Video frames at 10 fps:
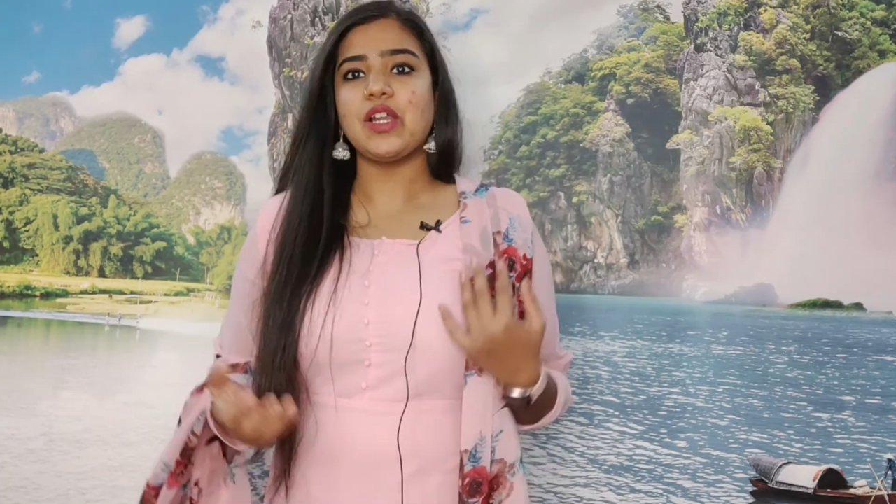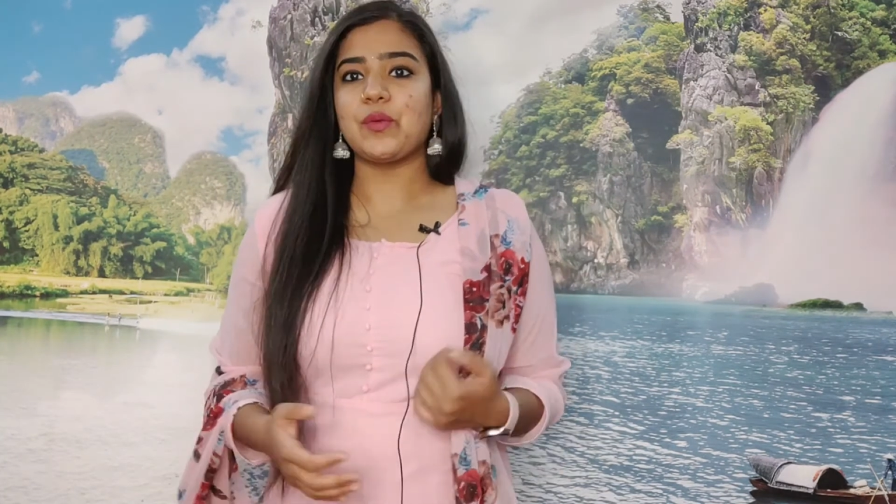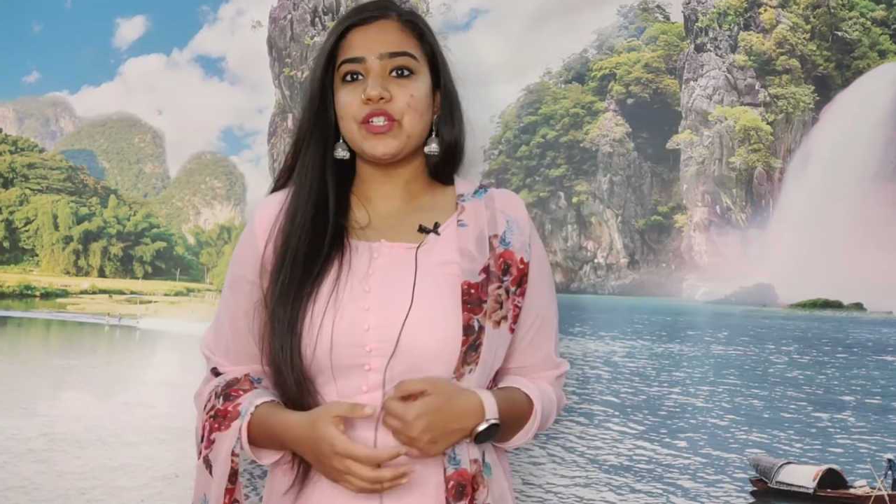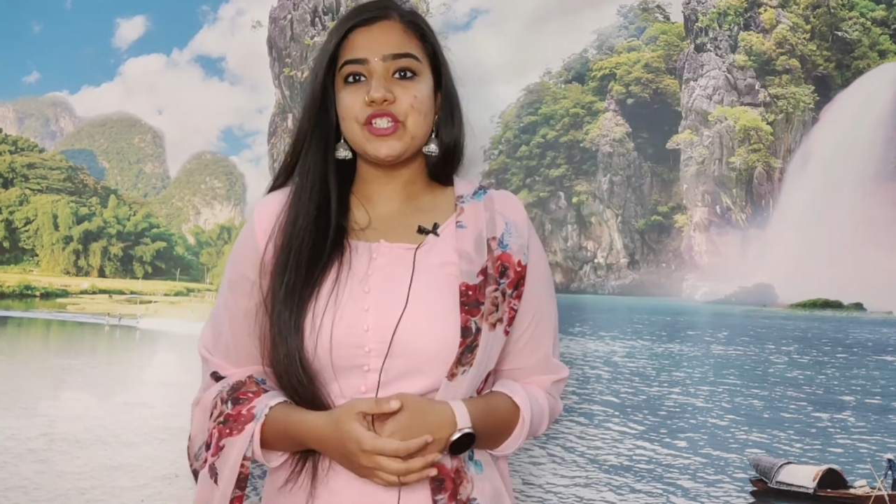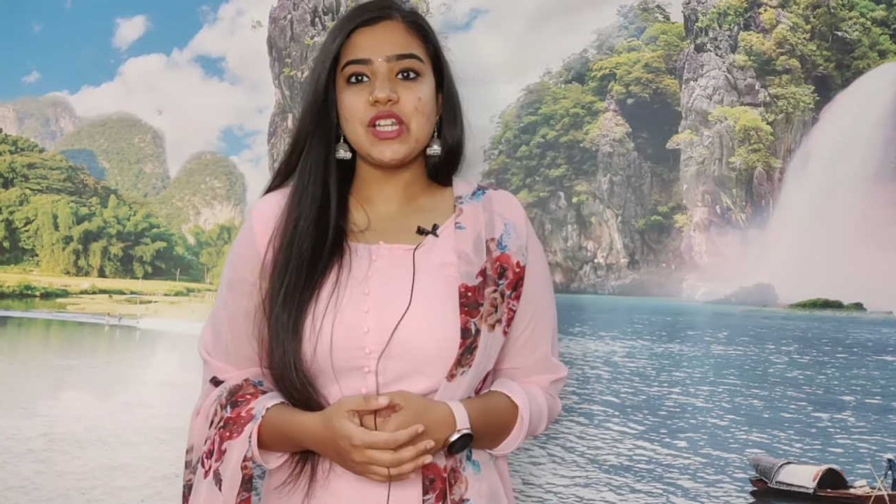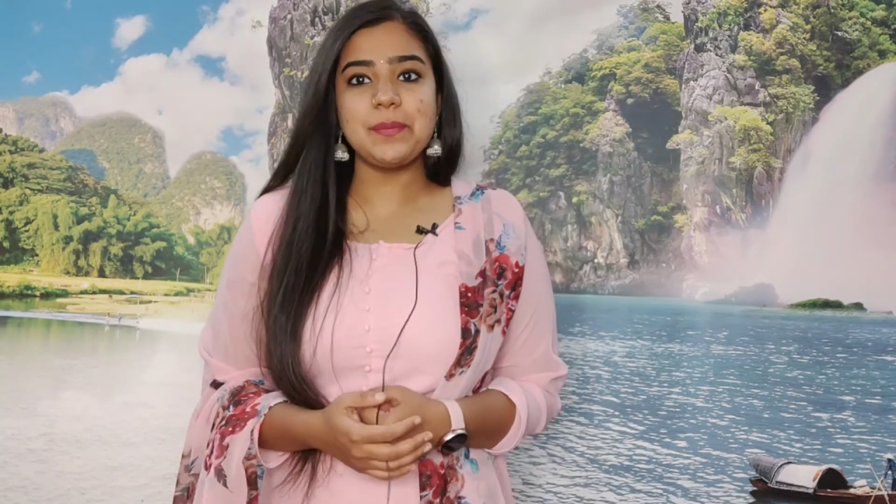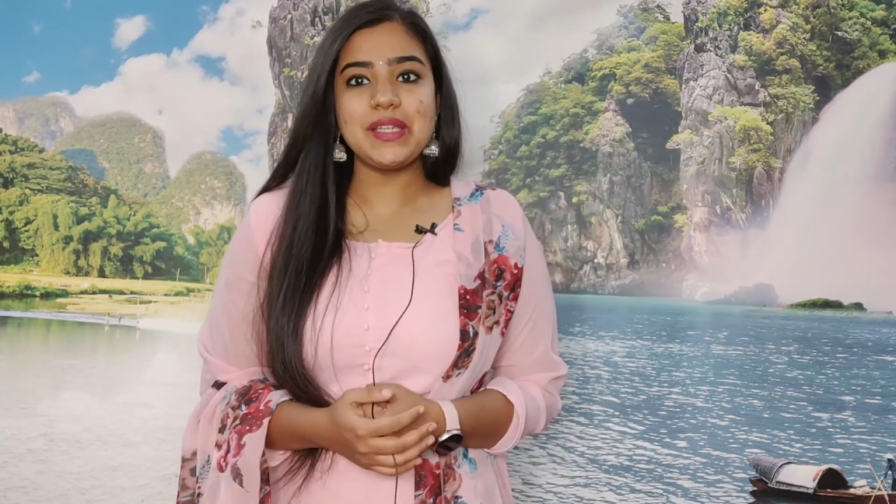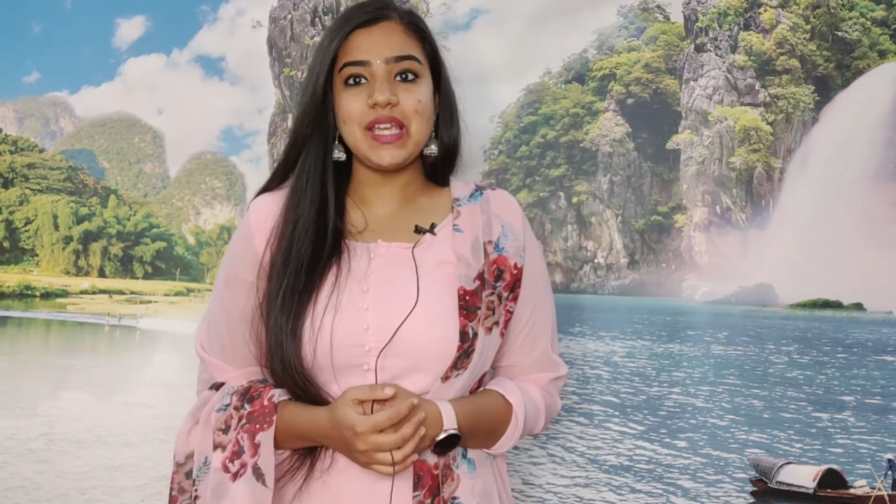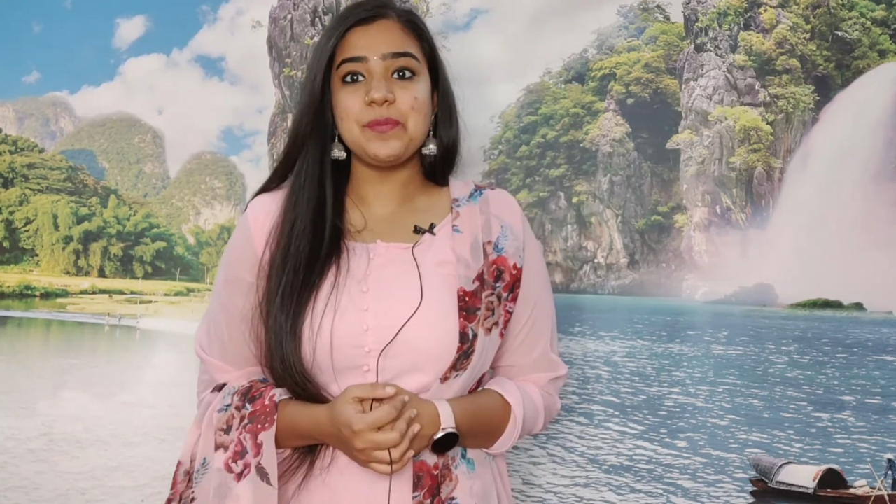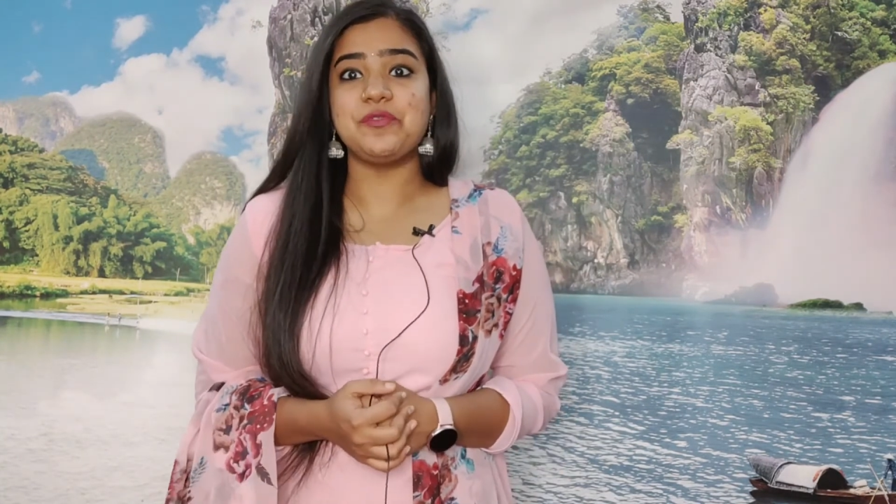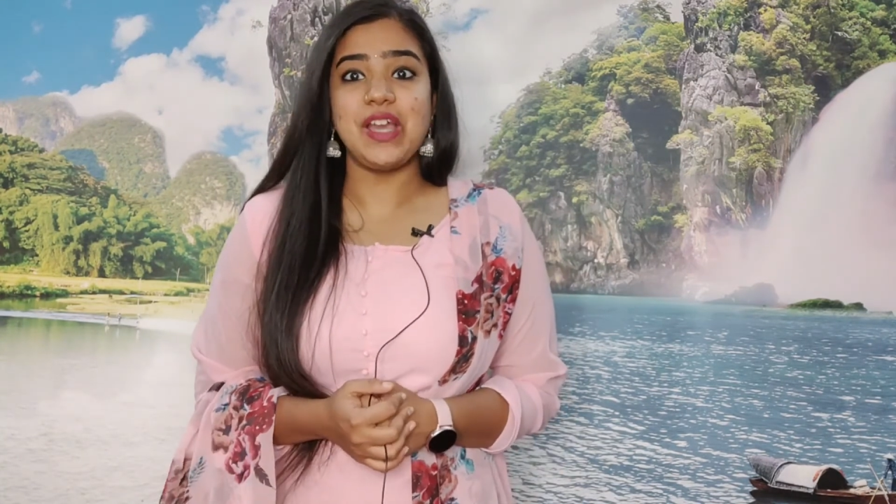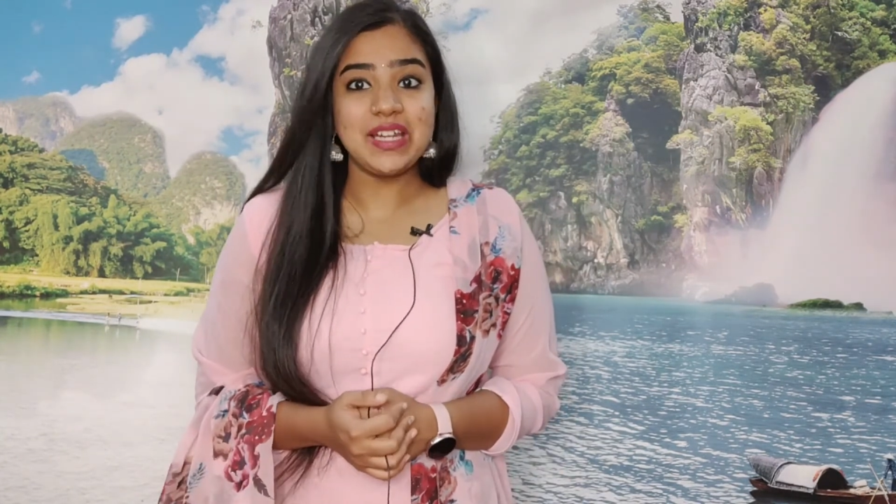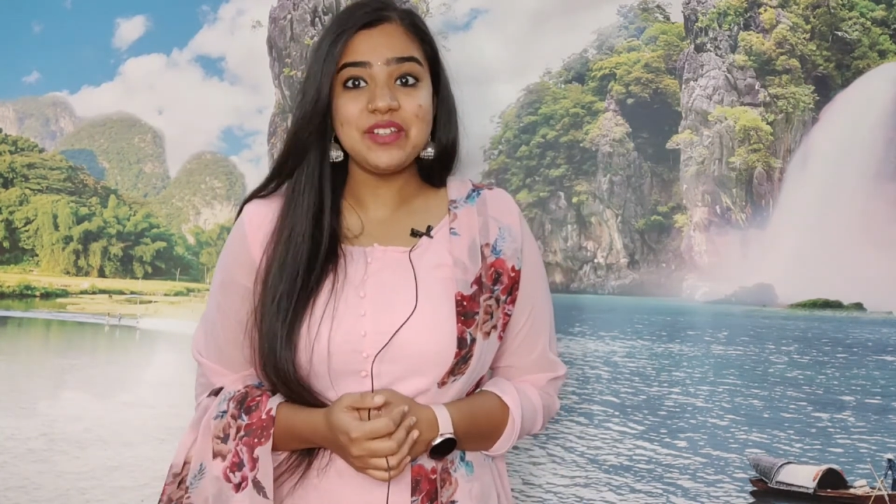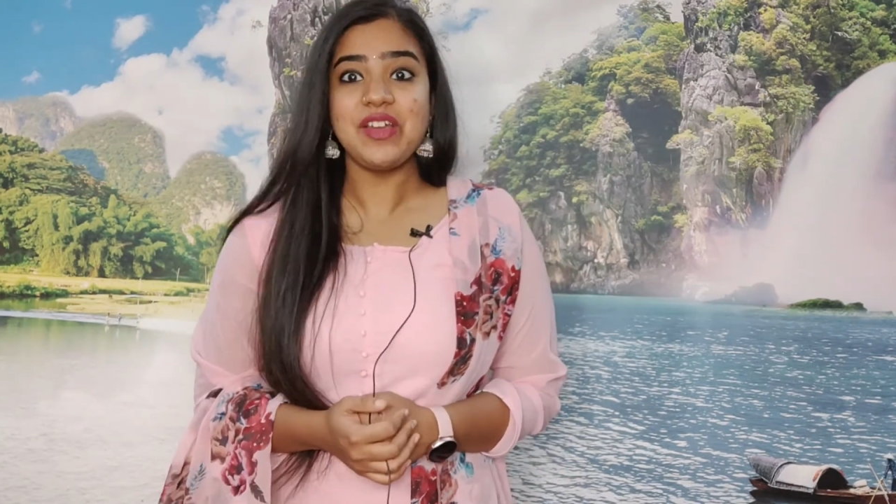Now Krishna became very,